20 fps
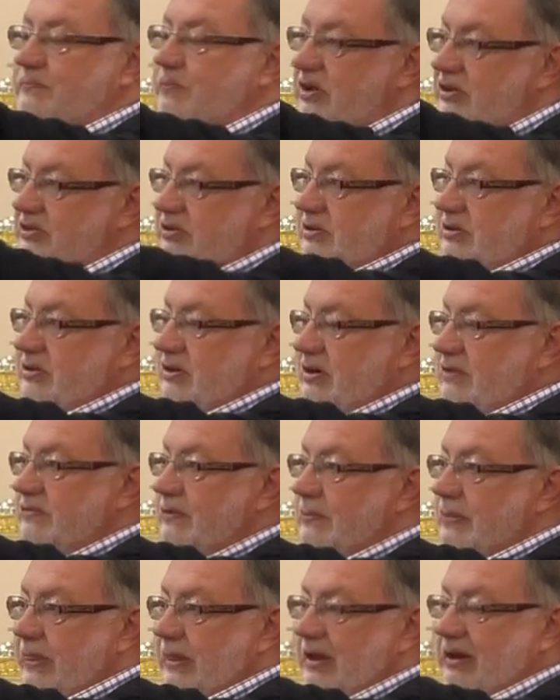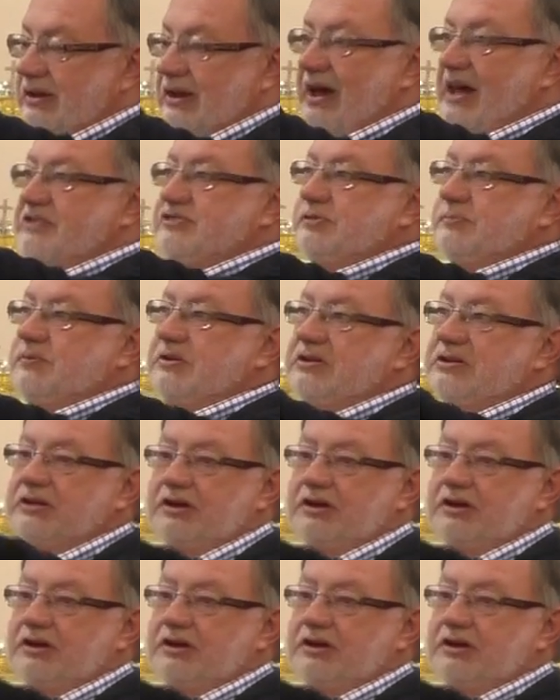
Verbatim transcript: a picture of Elijah P.